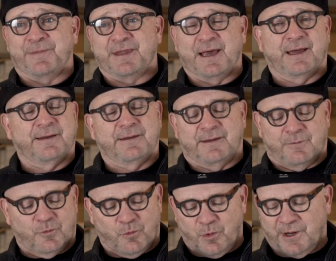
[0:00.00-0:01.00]
yet
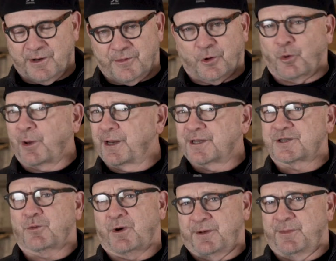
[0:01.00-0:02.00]
one of the
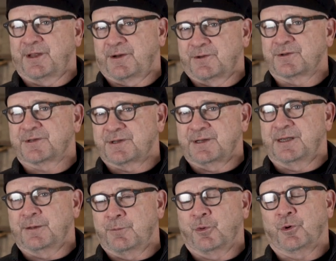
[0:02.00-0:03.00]
greatest winemakers
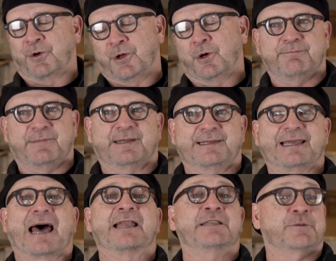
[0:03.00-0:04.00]
in Bordeaux.
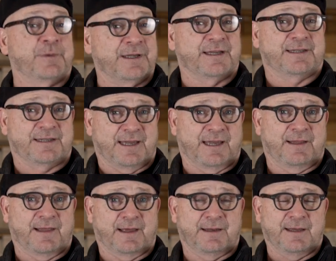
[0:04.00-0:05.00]
Saddens me to say
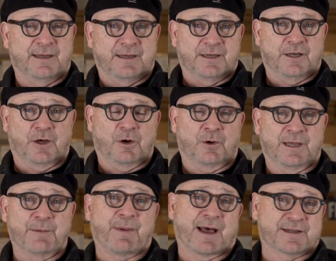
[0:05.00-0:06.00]
that, you know,
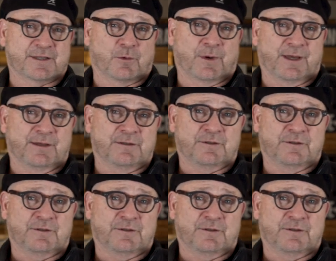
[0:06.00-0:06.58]
he passed away in